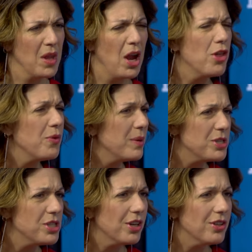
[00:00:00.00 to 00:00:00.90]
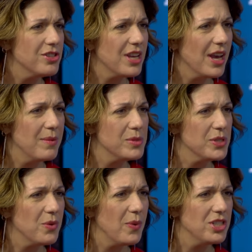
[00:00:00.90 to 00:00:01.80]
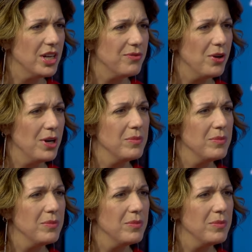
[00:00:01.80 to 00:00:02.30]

Are there any particular scams we should watch out for?